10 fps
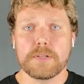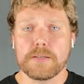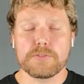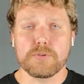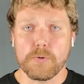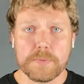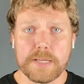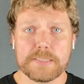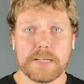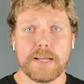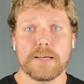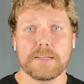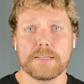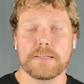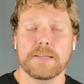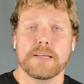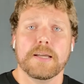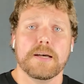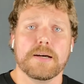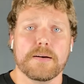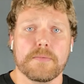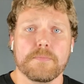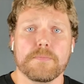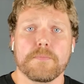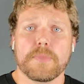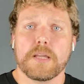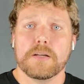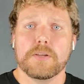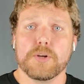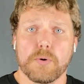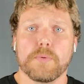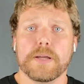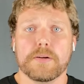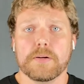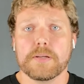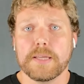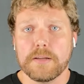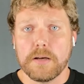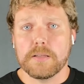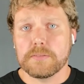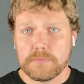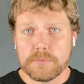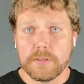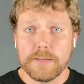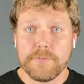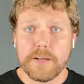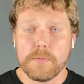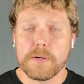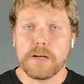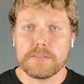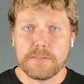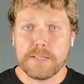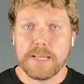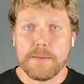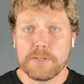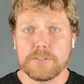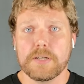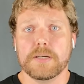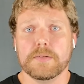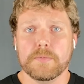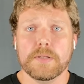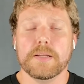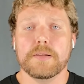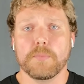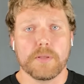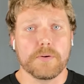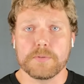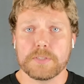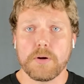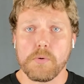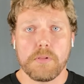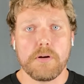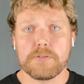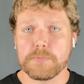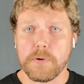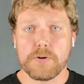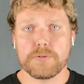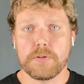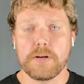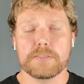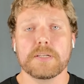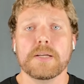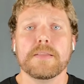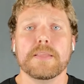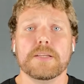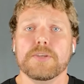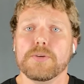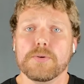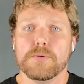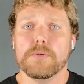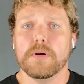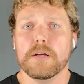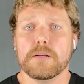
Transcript: a storm takes it out, and your renter cannot live there because of the damage done, whether it was a total loss or partial loss, then you